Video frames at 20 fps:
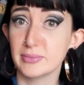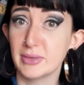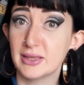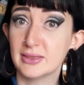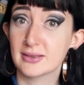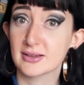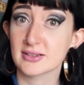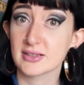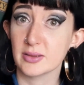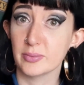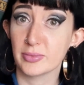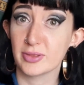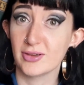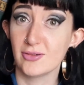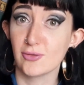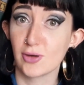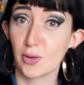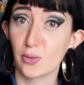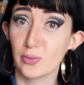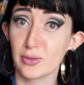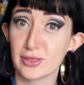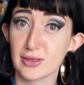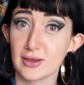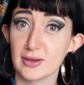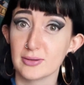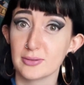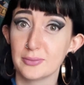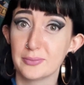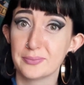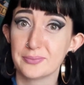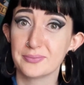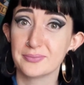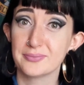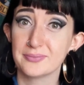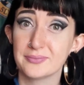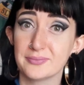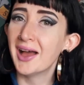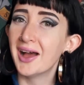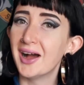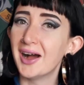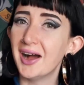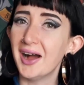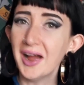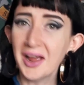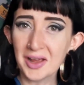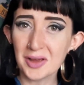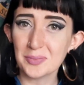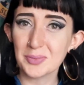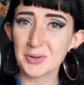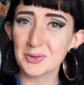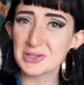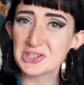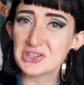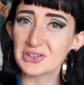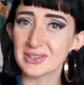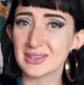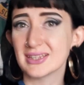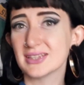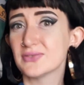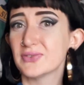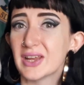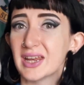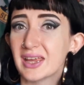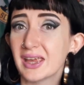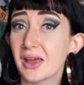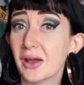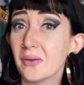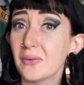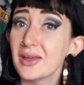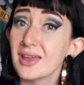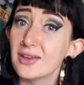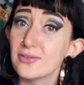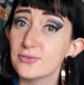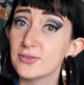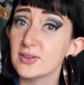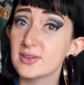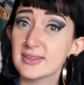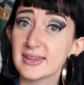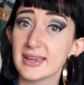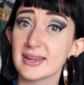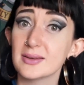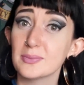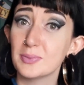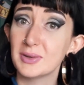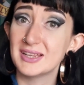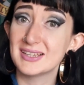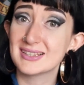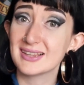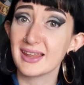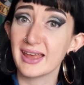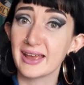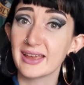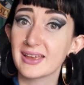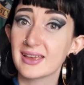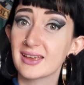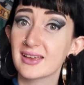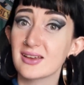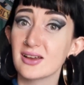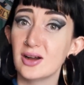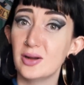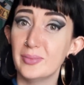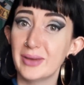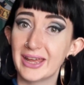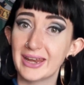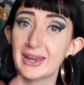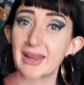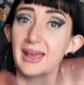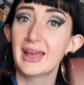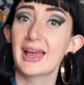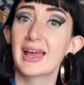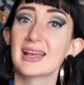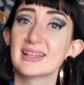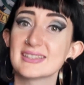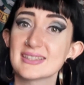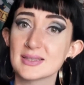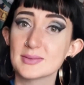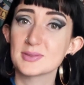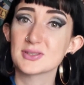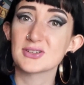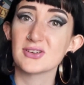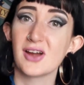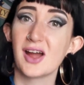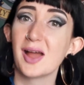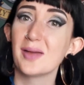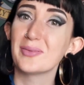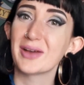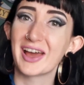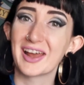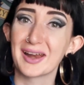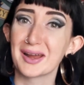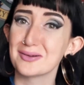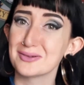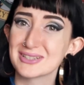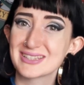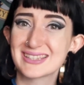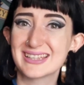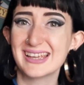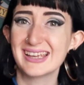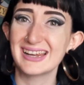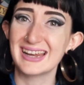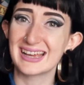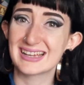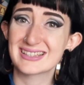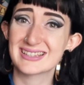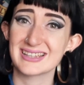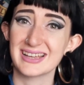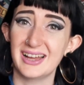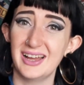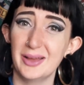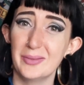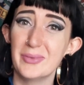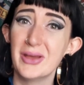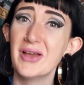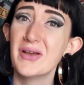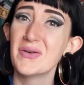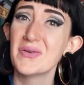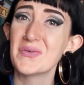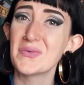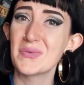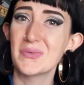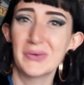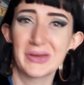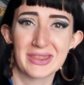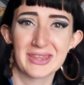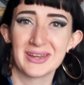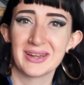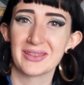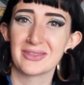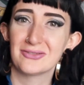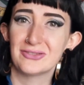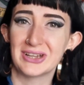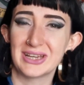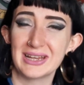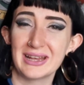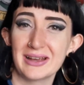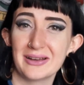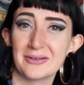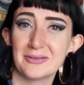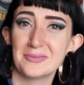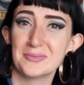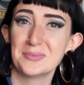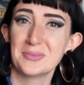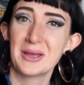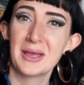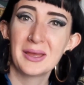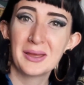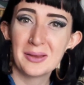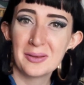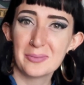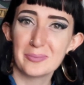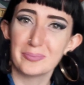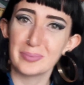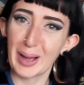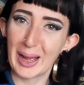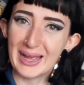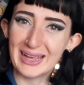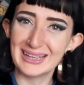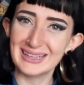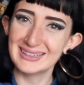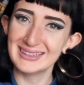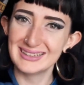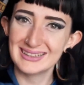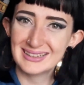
mean there's something wrong with you. I hope you enjoyed this video. If you did, please like, comment and subscribe, and I will see you next time with another video. Bye!